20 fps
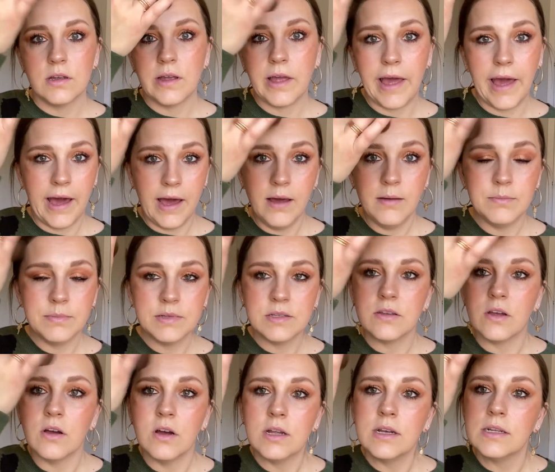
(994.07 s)
apps,
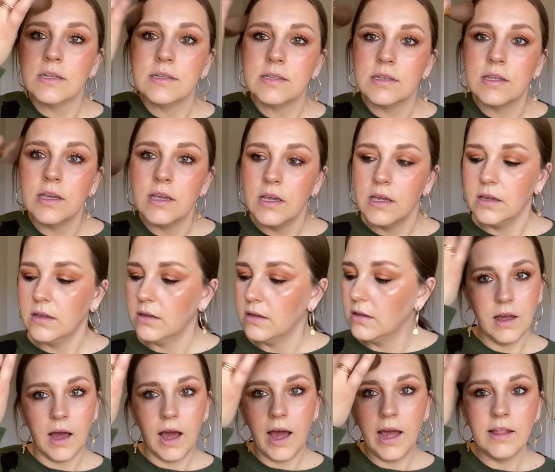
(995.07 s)
honestly.
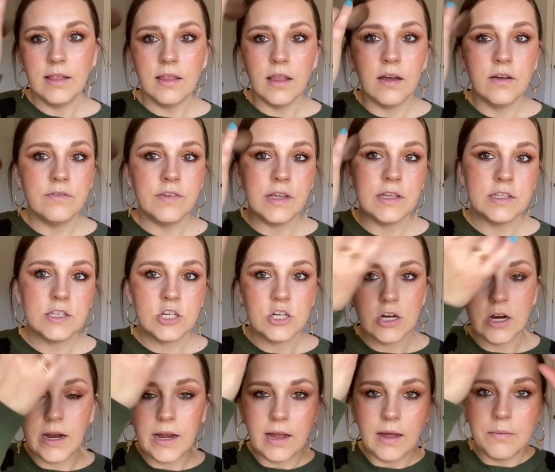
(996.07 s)
I love
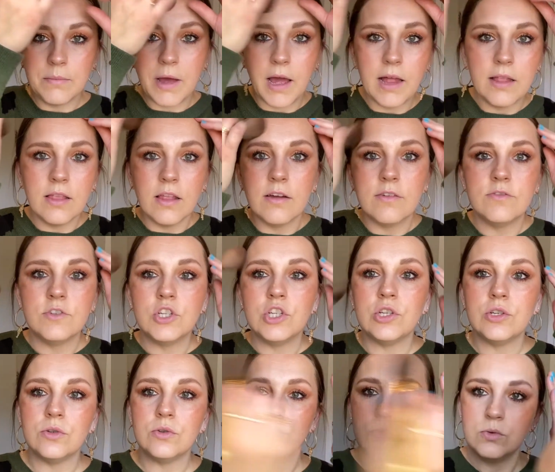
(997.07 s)
Instagram. I love
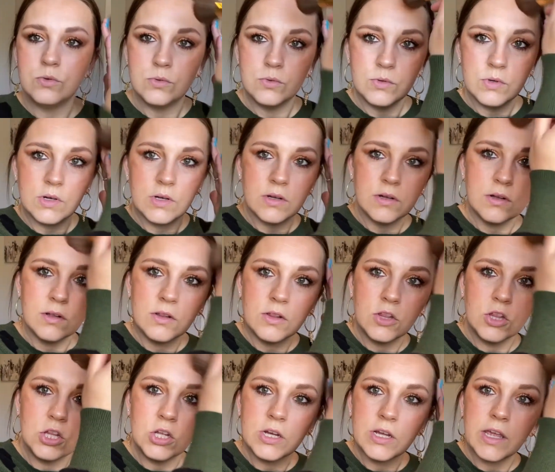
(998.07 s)
to
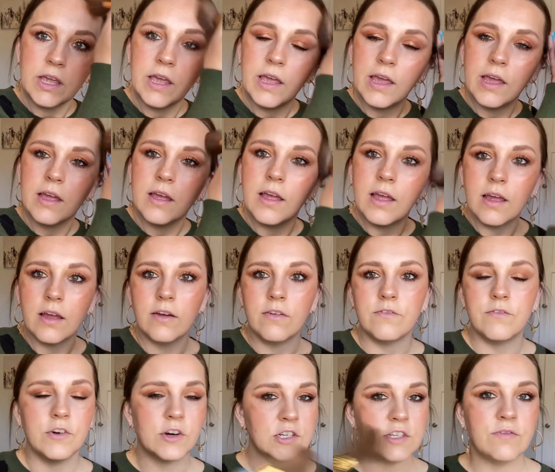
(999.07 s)
look,
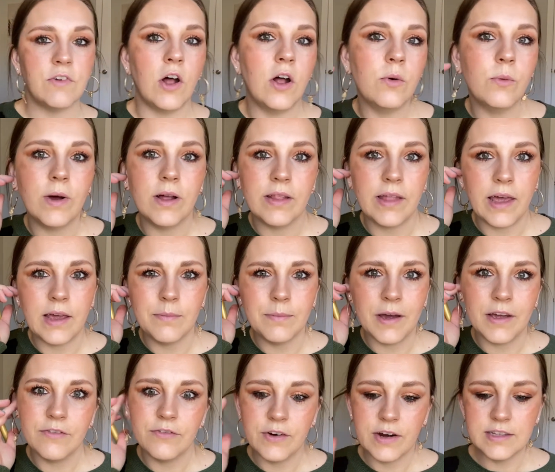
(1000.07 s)
first of all, what like
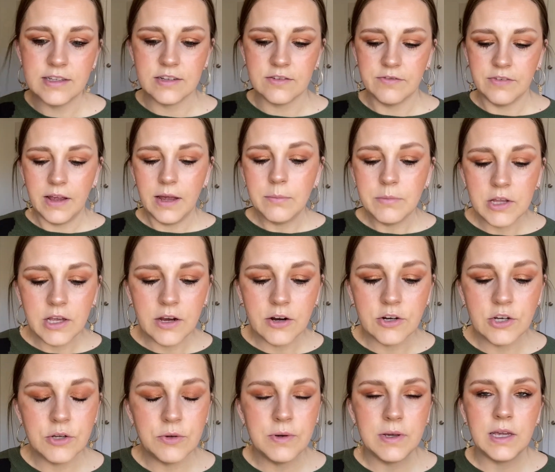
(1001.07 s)
my friends and family are
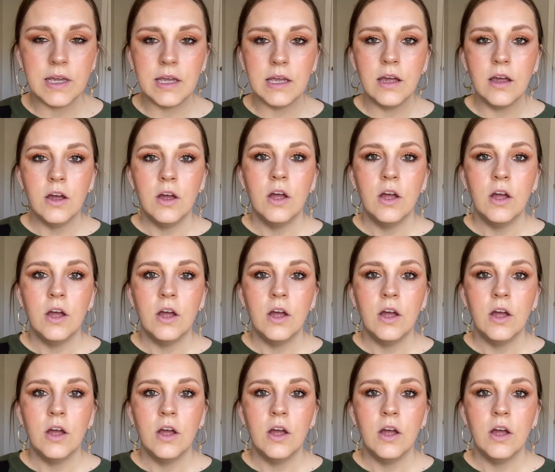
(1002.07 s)
doing,